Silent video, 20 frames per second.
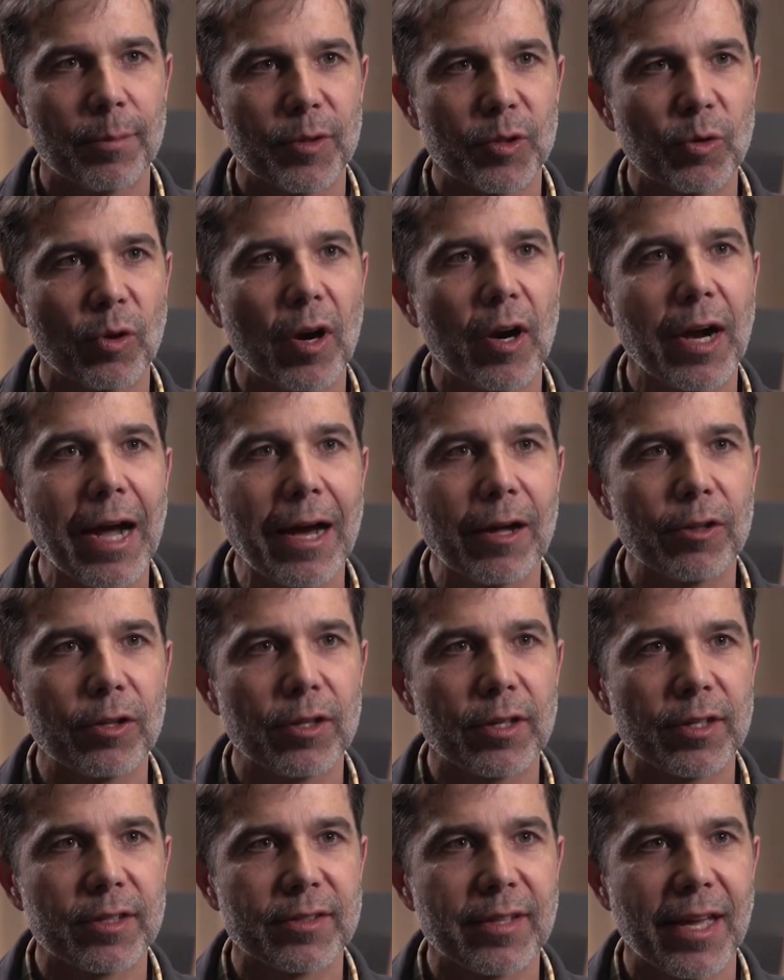through our
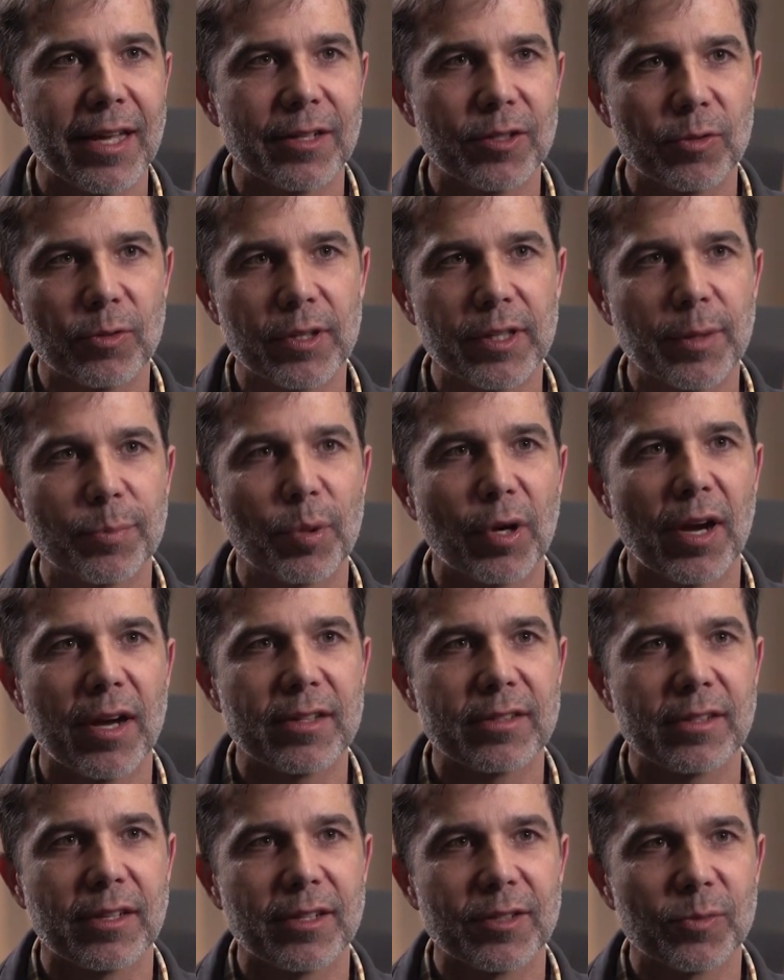outlooks and during the
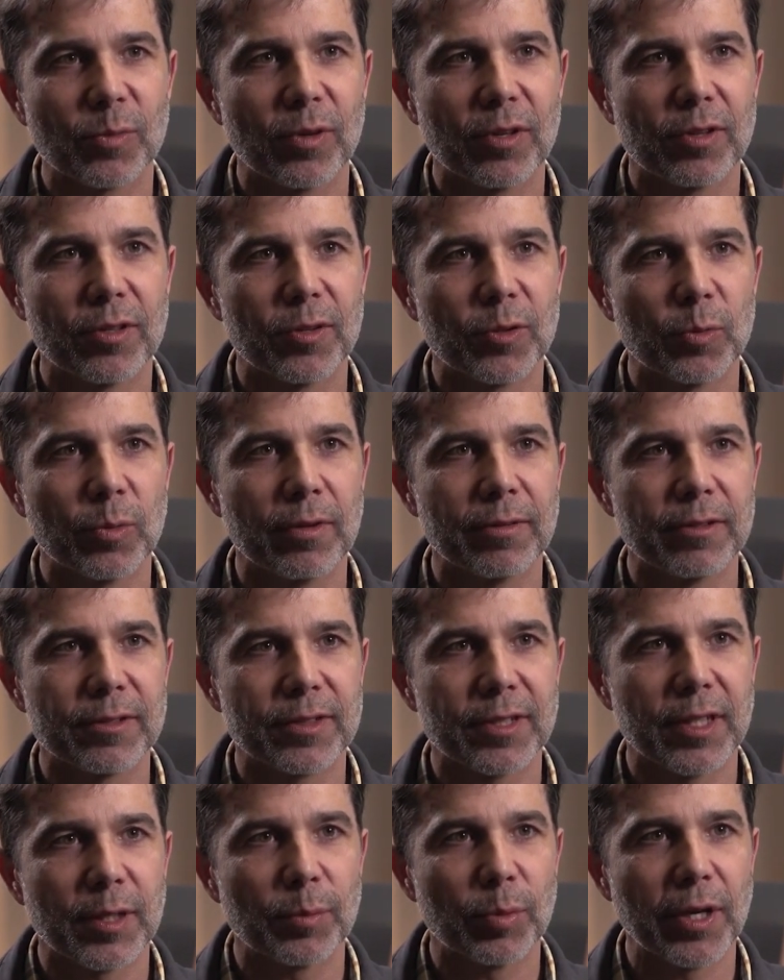process whether the river is
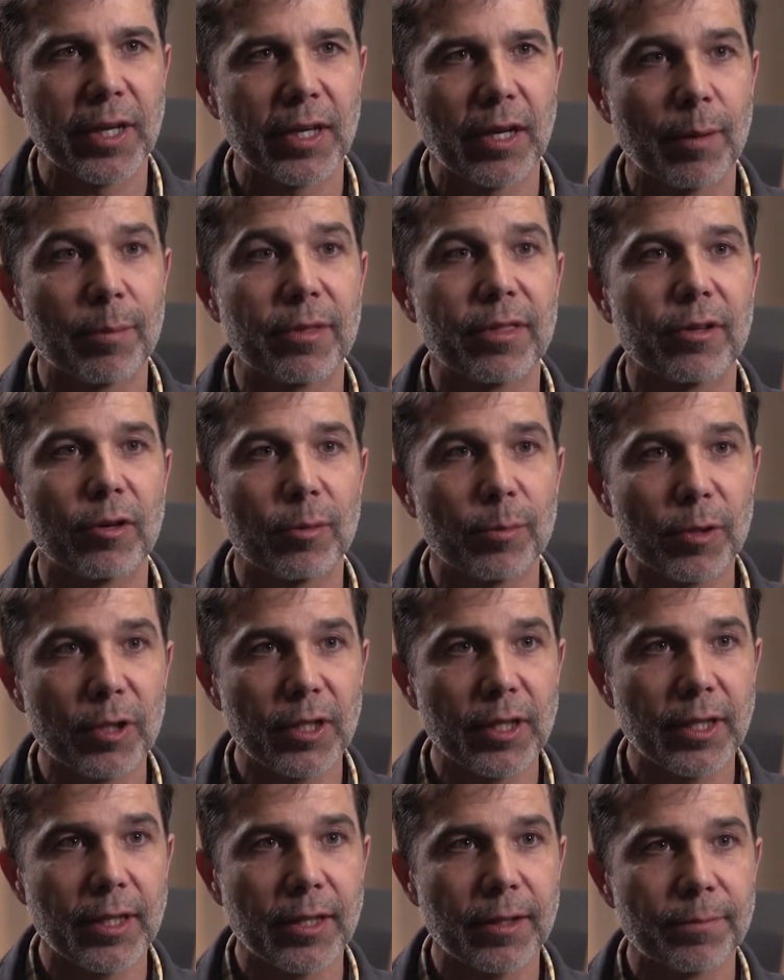going to break up
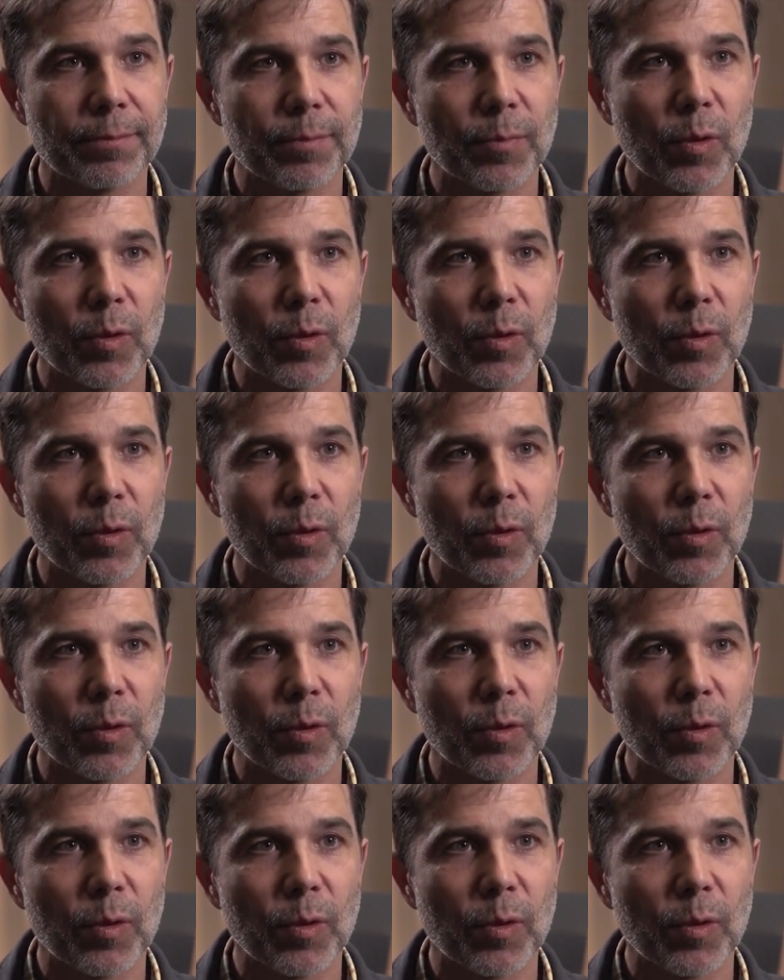thermally